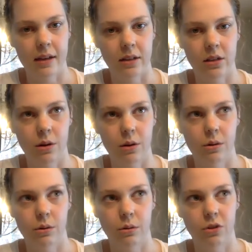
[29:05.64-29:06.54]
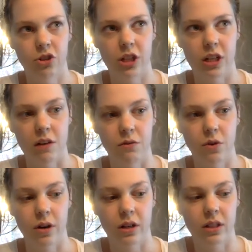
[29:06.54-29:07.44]
so she, of
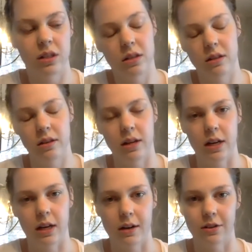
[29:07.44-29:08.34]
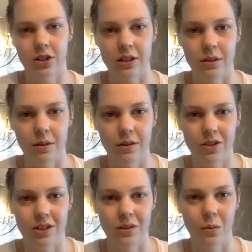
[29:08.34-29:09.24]
course, you know, she's
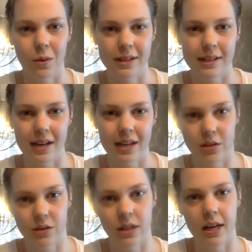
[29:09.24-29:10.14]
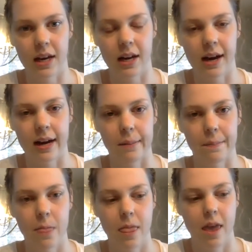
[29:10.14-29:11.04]
a whiz at using it.
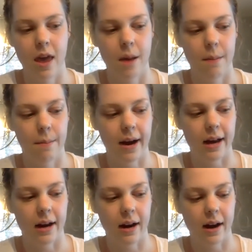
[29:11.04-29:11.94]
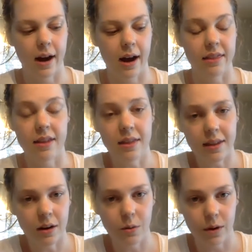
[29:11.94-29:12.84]
But I think
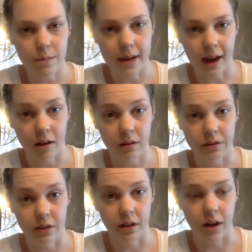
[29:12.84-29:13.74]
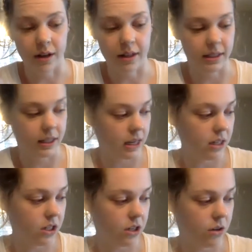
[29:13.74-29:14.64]
that it would be helpful, honestly,
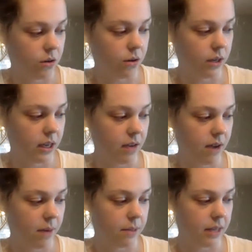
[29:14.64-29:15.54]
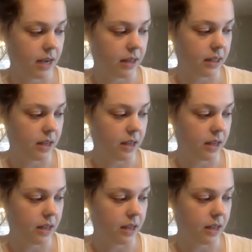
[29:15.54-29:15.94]
to give updates